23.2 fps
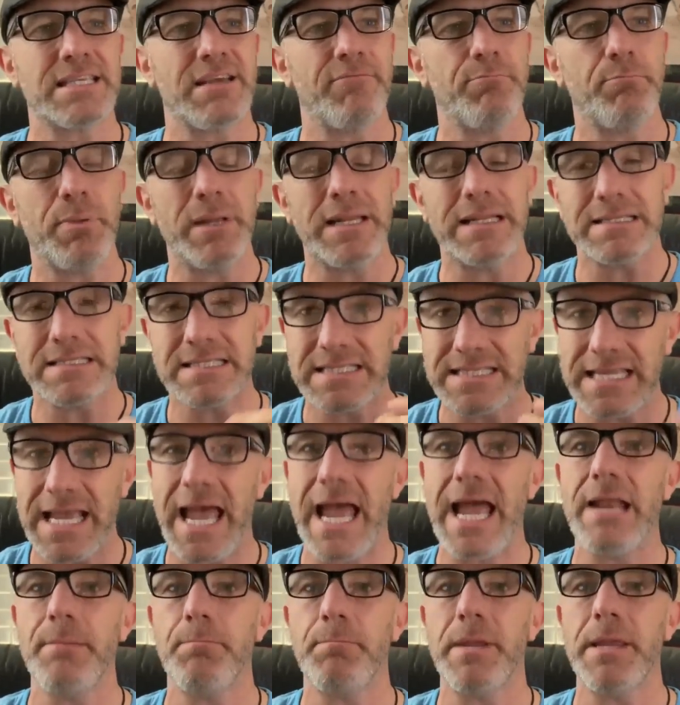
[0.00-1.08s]
have been
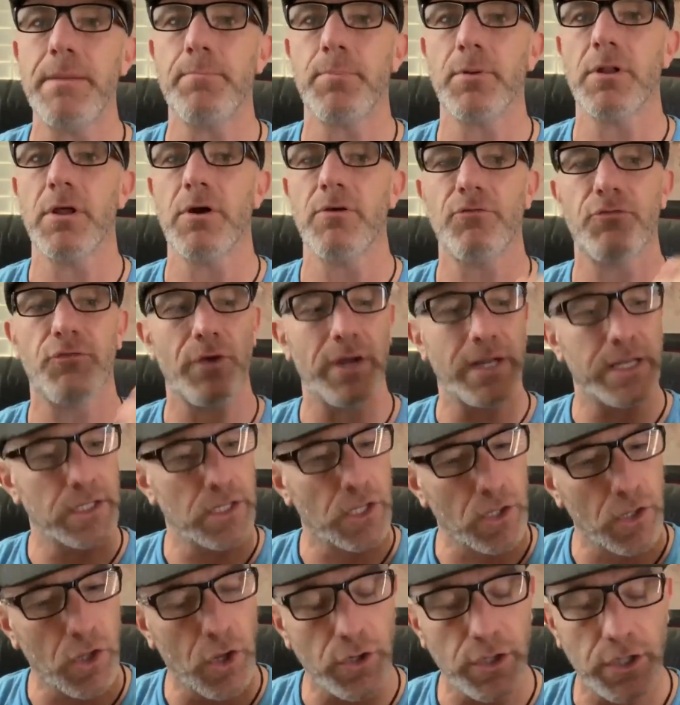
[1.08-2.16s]
said. People have written a
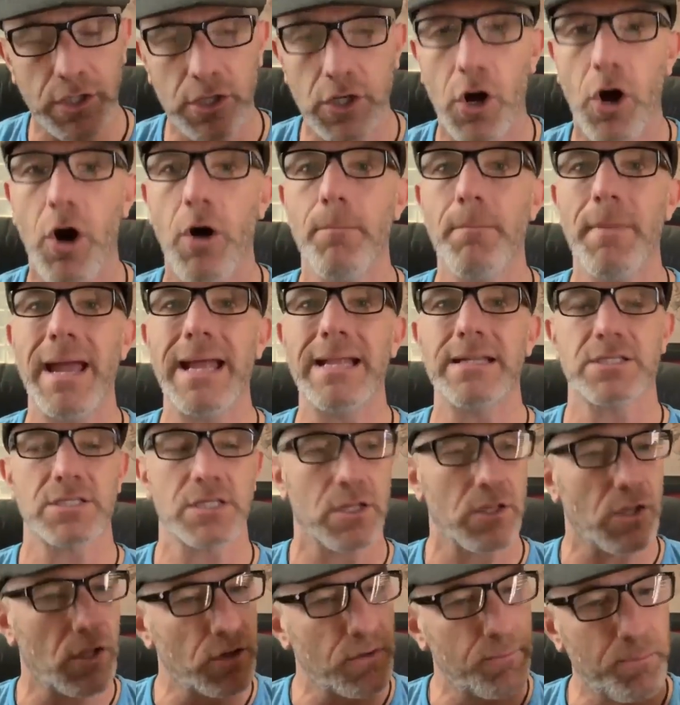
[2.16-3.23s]
lot of comments. A
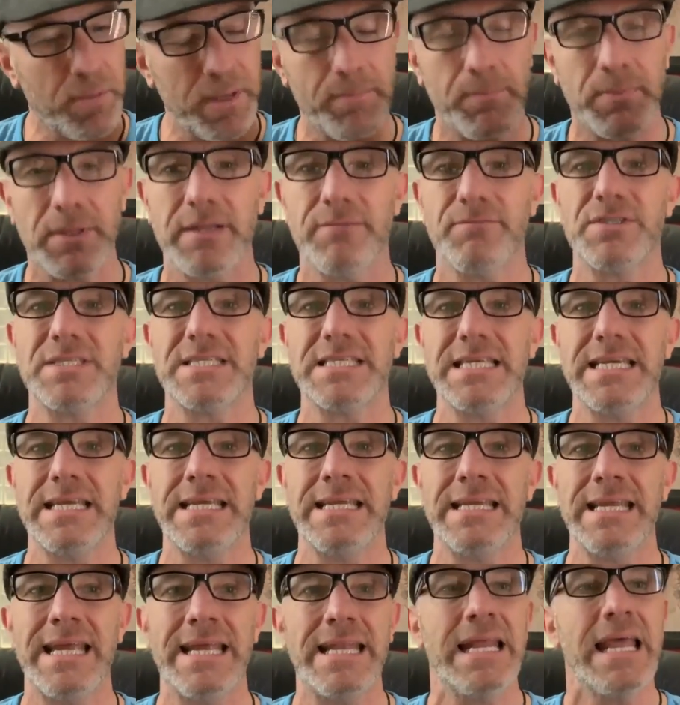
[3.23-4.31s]
lot of people have
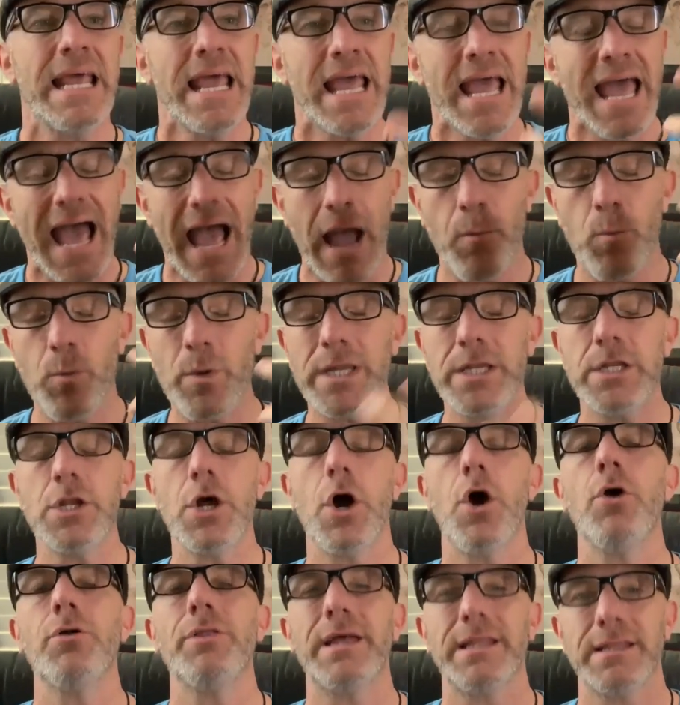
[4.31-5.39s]
seen it. And we
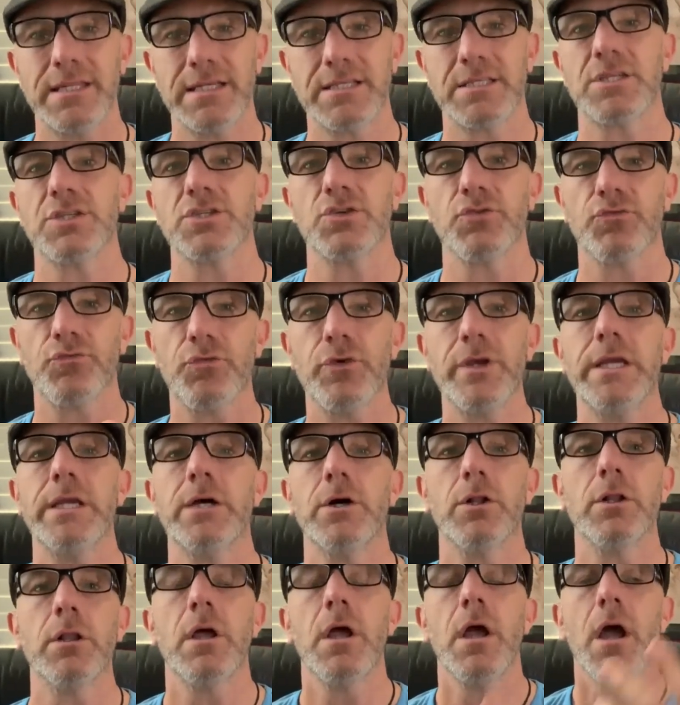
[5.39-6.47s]
know that this is a
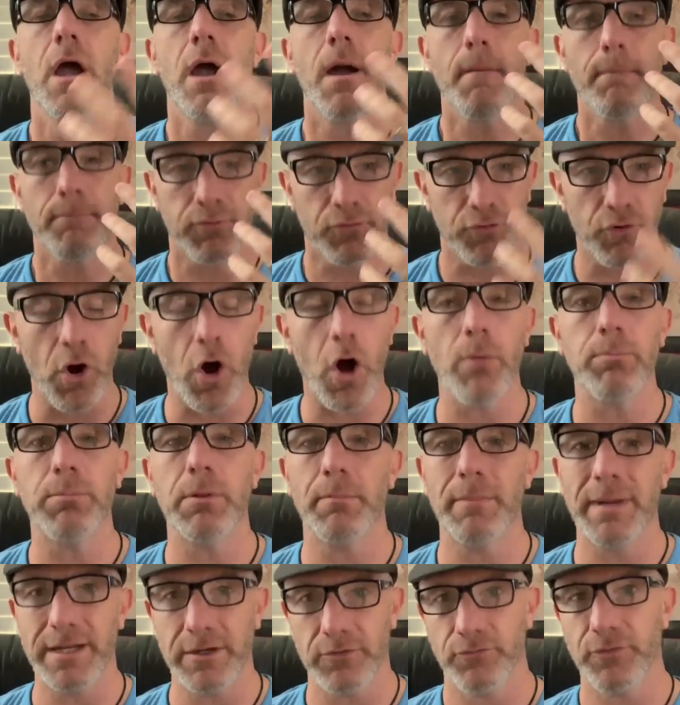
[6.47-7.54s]
real
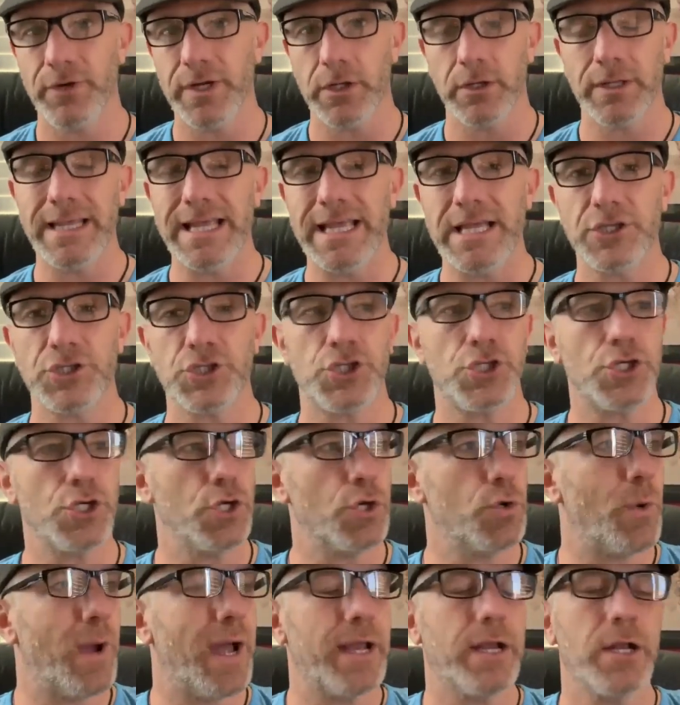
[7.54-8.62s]
problem and a real
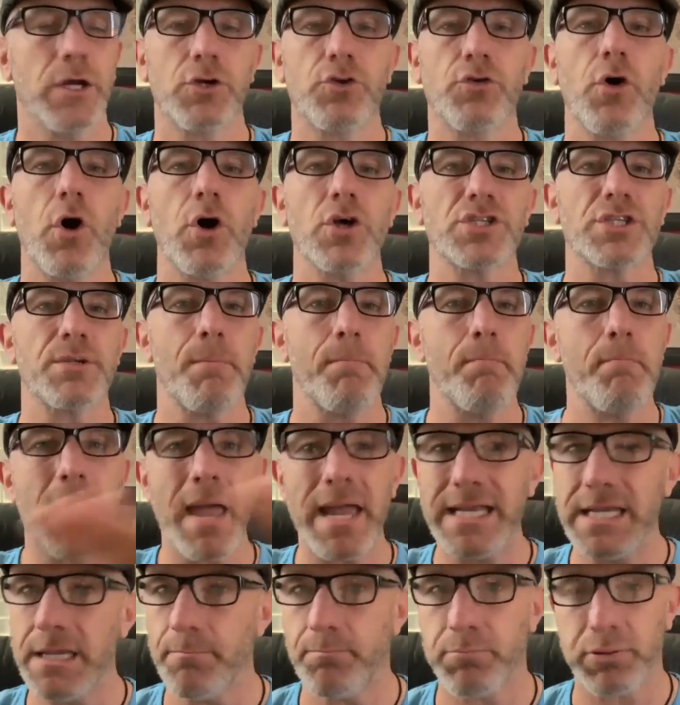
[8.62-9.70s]
issue and across
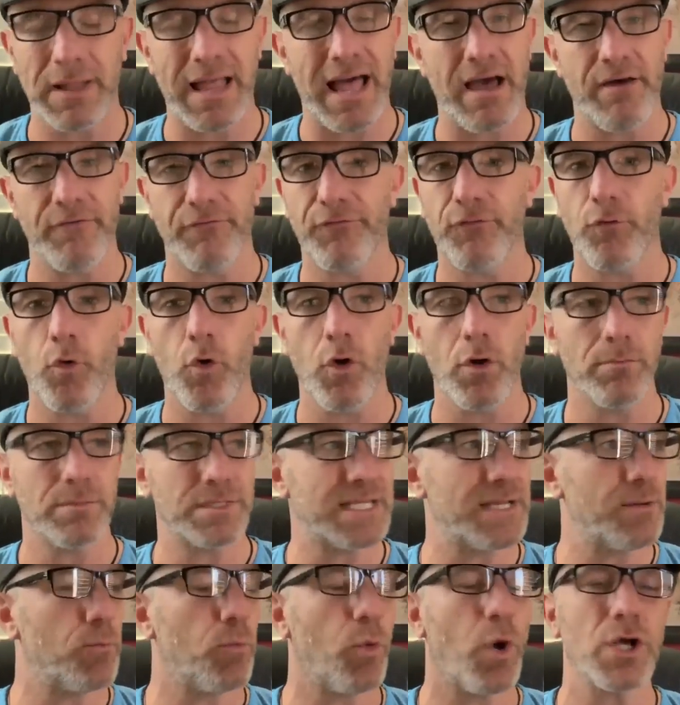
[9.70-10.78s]
many platforms.
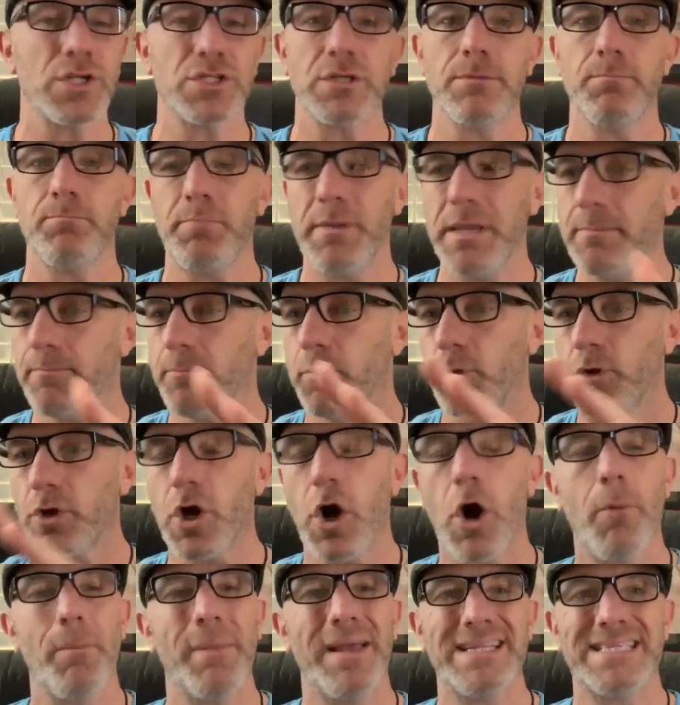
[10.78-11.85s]
It wasn't people
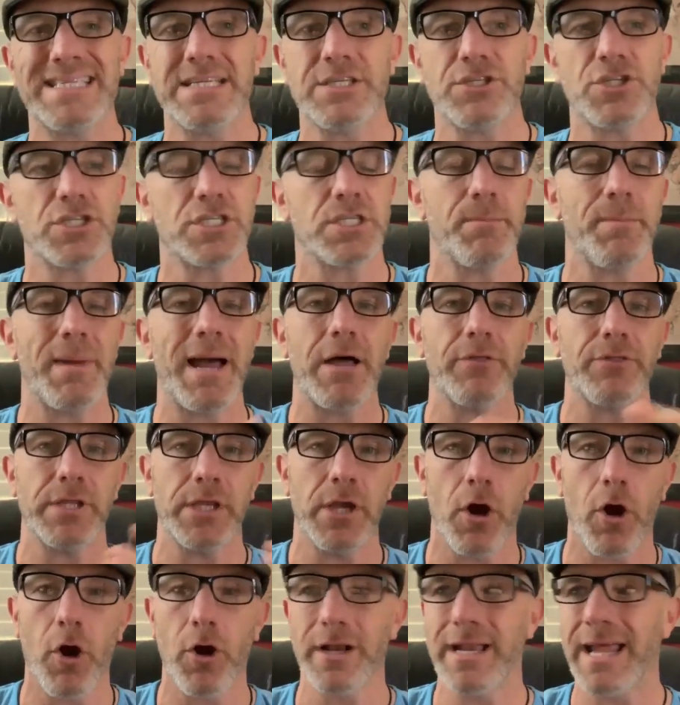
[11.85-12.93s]
commenting just about the
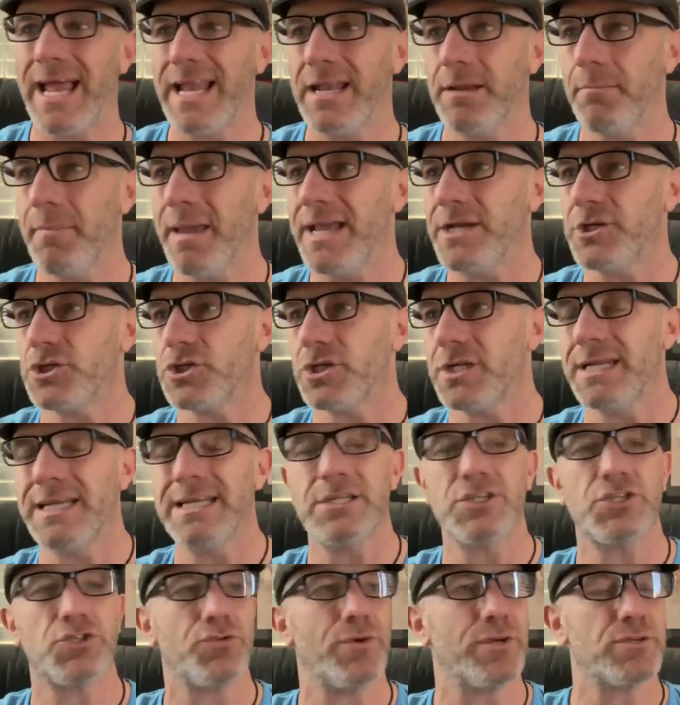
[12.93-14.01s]
art animation
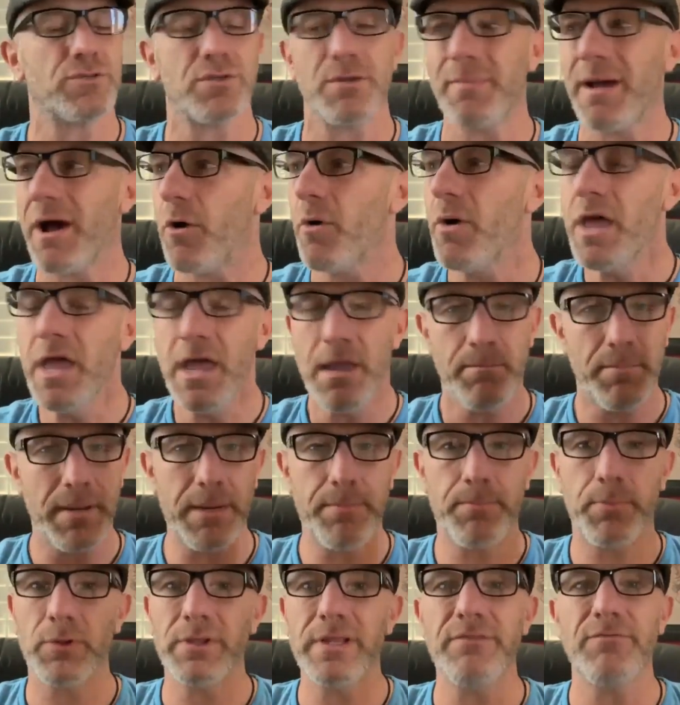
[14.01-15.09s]
industry. It's about
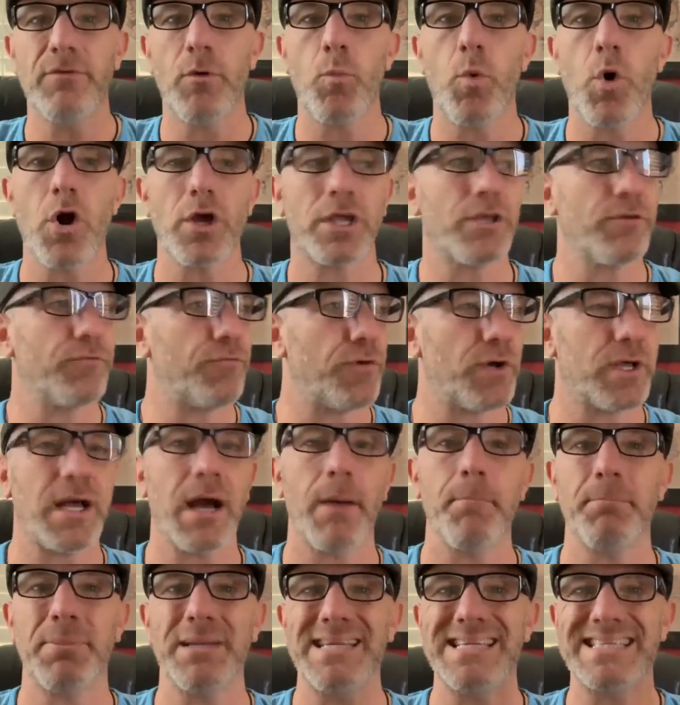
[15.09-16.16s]
people even working for
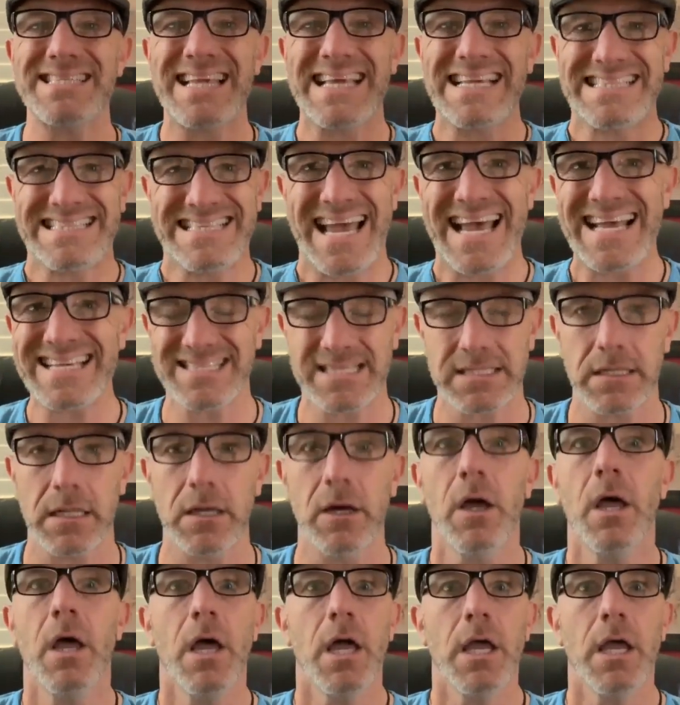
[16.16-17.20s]
companies like Tesla.